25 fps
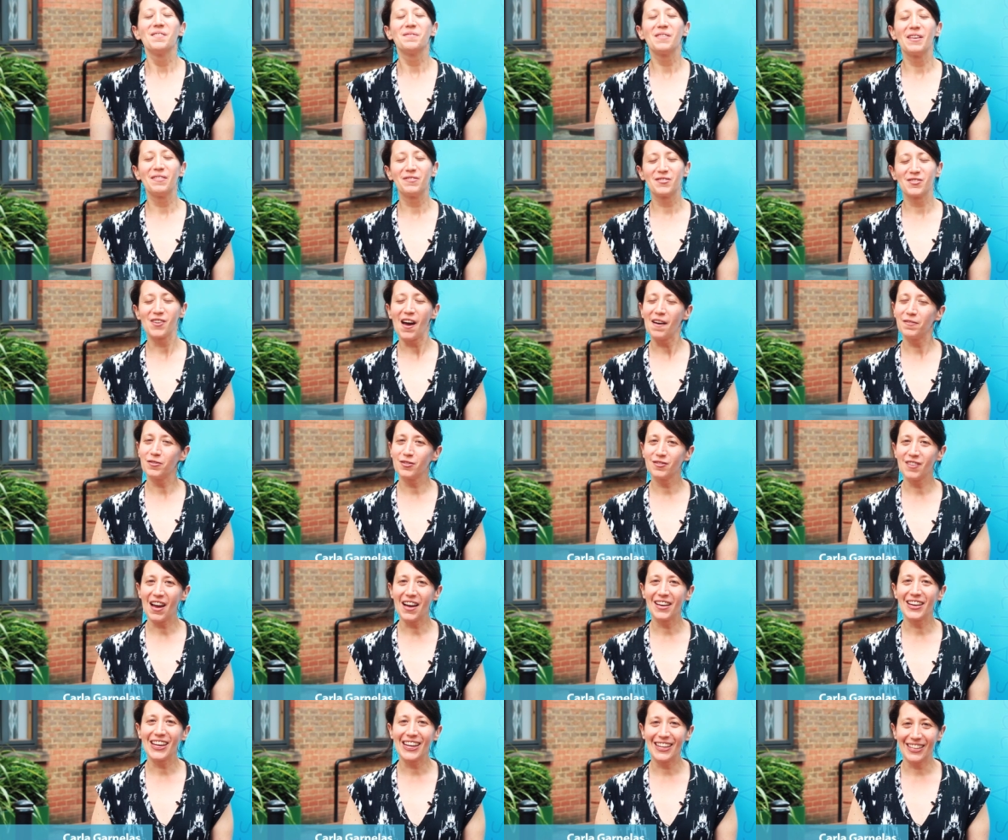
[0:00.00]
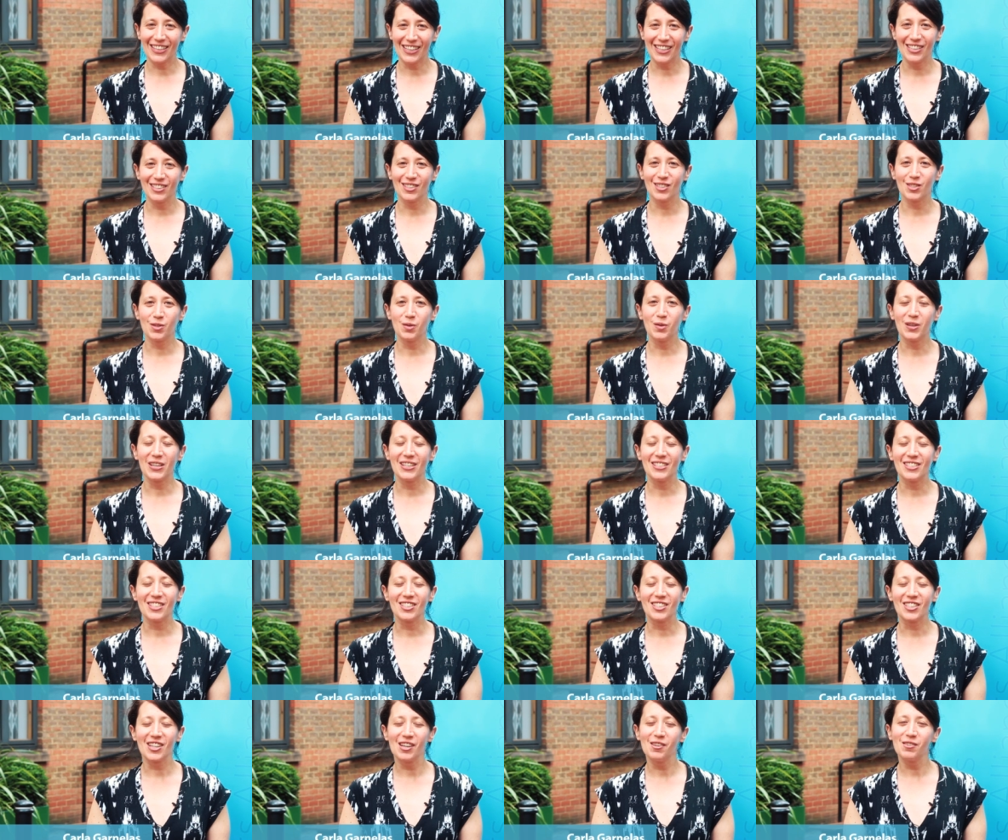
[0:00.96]
We've travelled around England
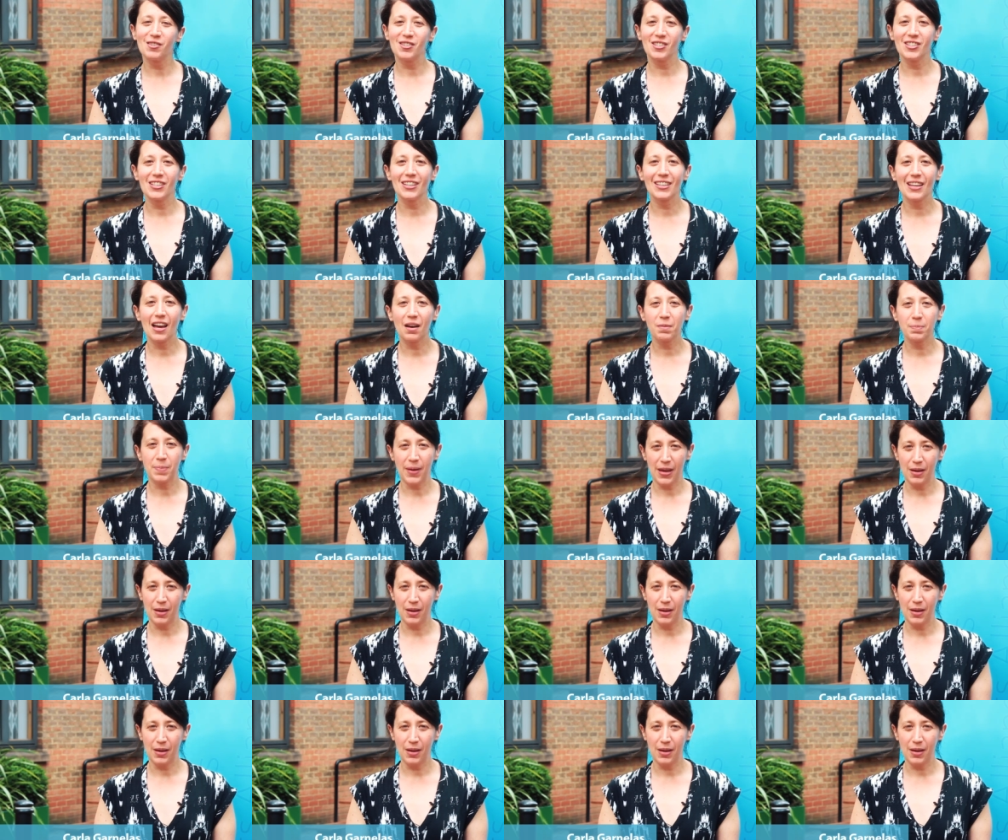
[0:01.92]
talking to children and young